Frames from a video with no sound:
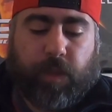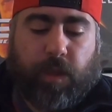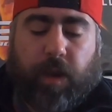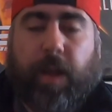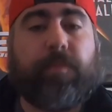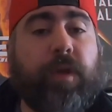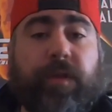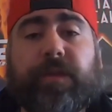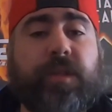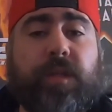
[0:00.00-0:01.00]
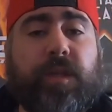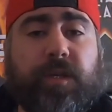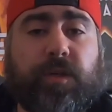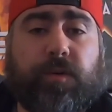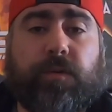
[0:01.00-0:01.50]
and I played this on
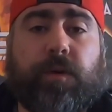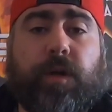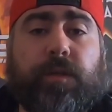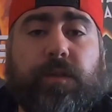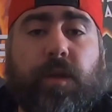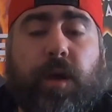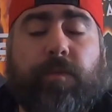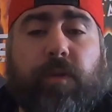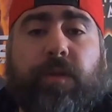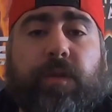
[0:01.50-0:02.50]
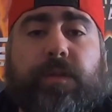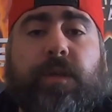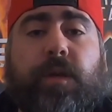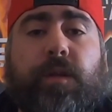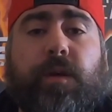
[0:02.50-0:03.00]
digital,
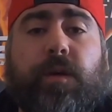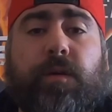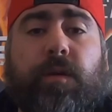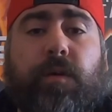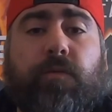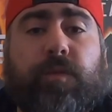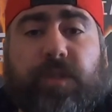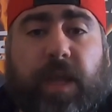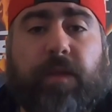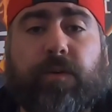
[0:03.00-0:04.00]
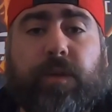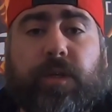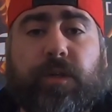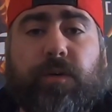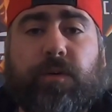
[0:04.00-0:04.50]
standard
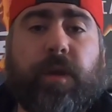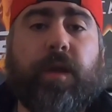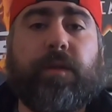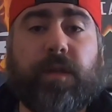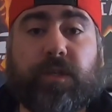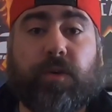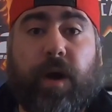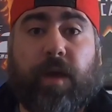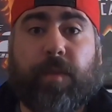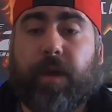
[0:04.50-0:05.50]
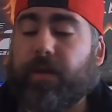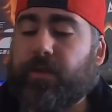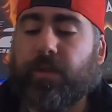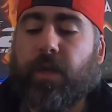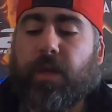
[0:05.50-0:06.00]
digital and digital
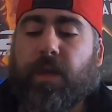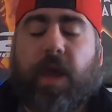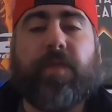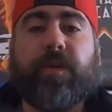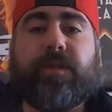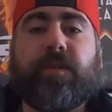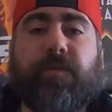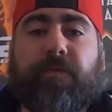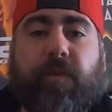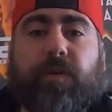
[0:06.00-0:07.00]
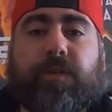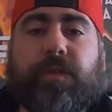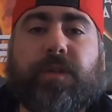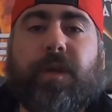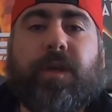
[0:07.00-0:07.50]
IMAX, and this is the
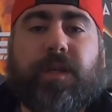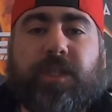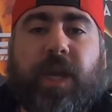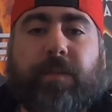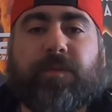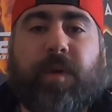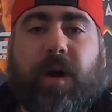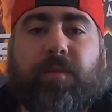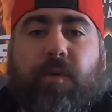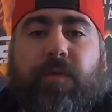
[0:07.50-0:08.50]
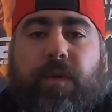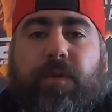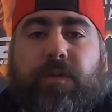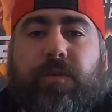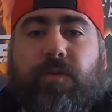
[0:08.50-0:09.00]
first James Bond movie
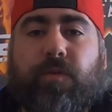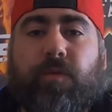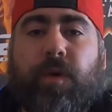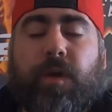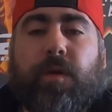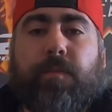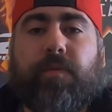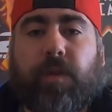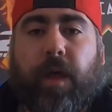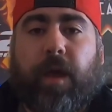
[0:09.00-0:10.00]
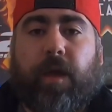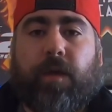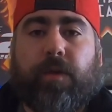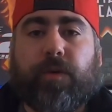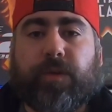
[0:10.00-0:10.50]
to
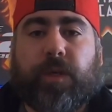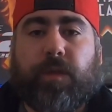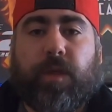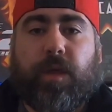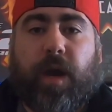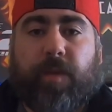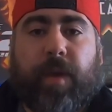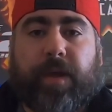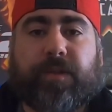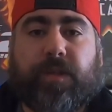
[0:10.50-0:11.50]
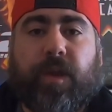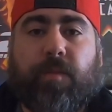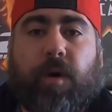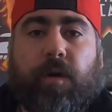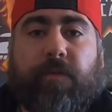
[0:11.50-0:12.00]
play using the IMAX
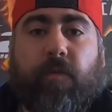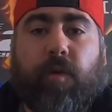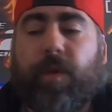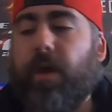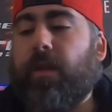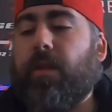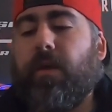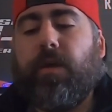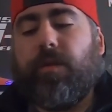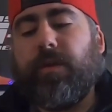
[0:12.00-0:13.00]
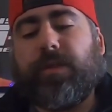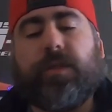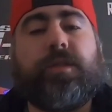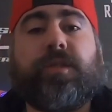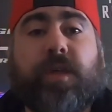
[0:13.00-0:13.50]
DMR format. This
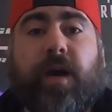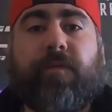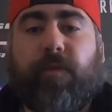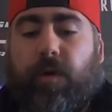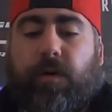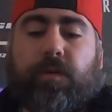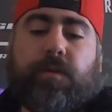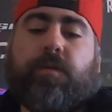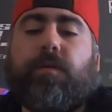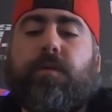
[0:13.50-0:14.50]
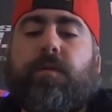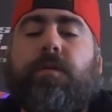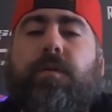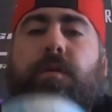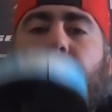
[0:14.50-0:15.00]
is Skyfall.
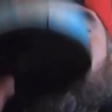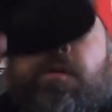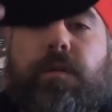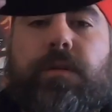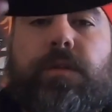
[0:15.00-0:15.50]
Let's